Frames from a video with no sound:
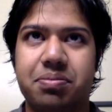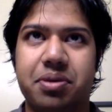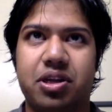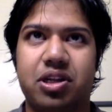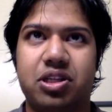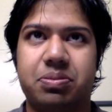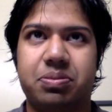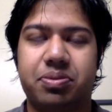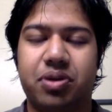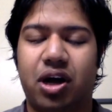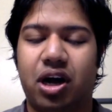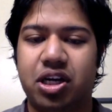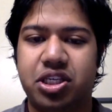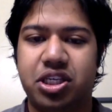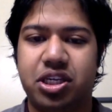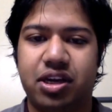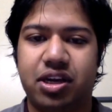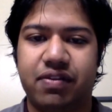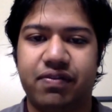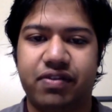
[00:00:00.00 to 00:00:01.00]
builds
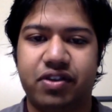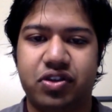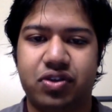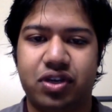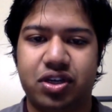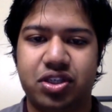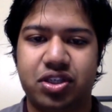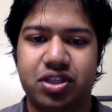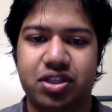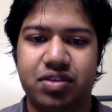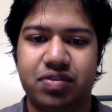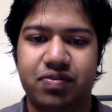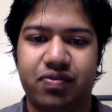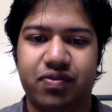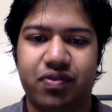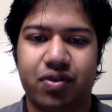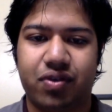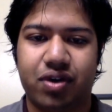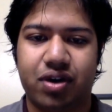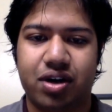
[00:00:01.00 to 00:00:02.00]
blockchain infrastructure
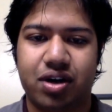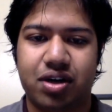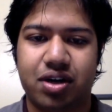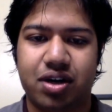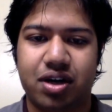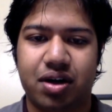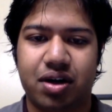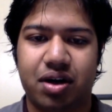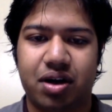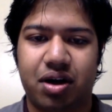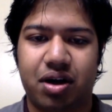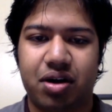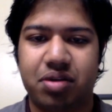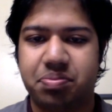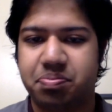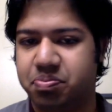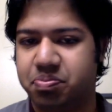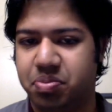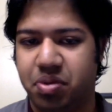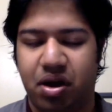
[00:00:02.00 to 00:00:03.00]
for uh,
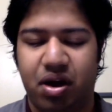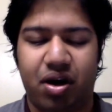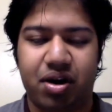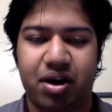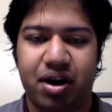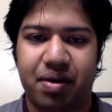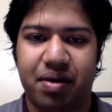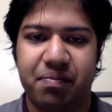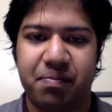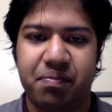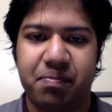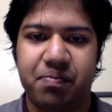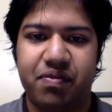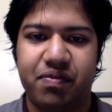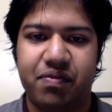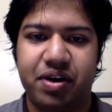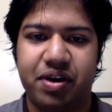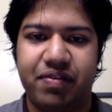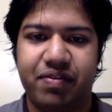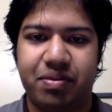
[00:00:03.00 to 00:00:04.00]
on on
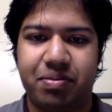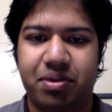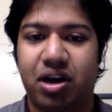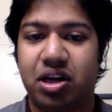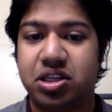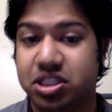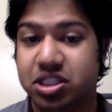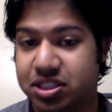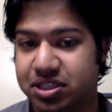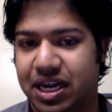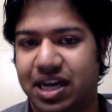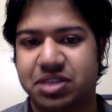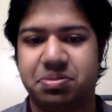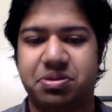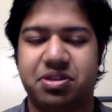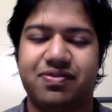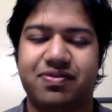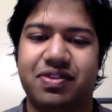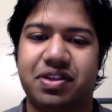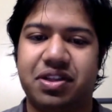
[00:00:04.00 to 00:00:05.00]
different blockchains, not
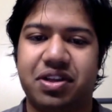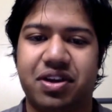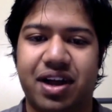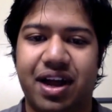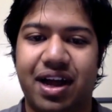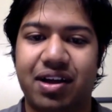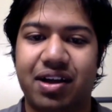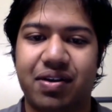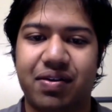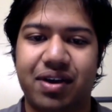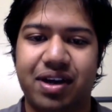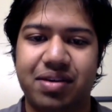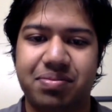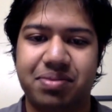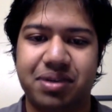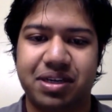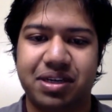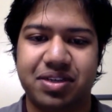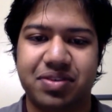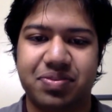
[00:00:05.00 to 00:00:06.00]
specifically on Algorand,
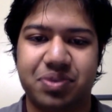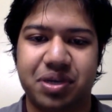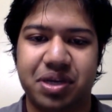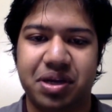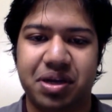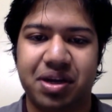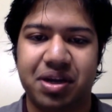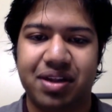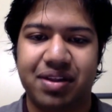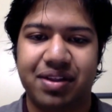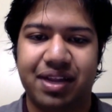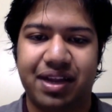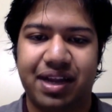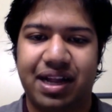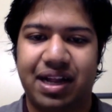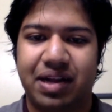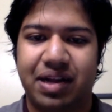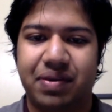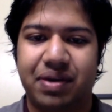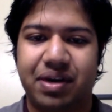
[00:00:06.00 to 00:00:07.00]
because we think
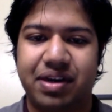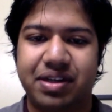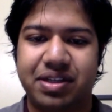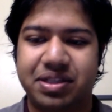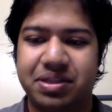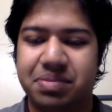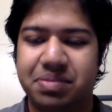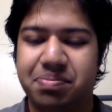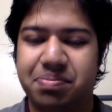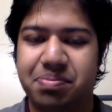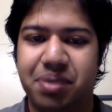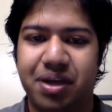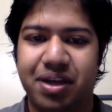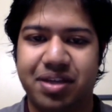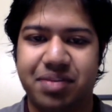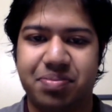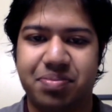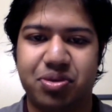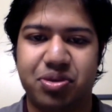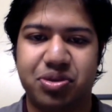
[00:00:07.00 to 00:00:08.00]
Algorand is the
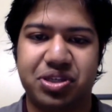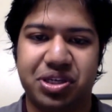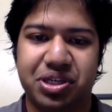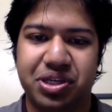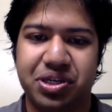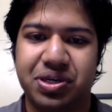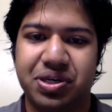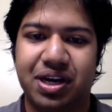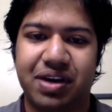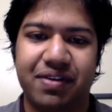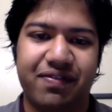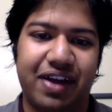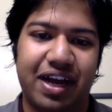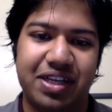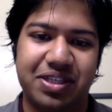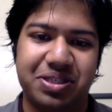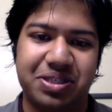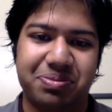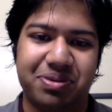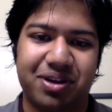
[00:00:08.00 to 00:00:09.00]
best, most secure, and
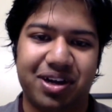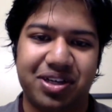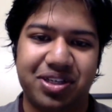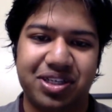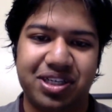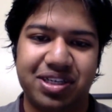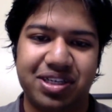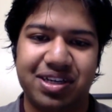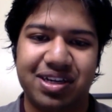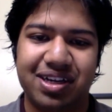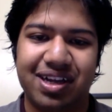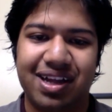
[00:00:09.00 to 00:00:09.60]
fastest blockchain.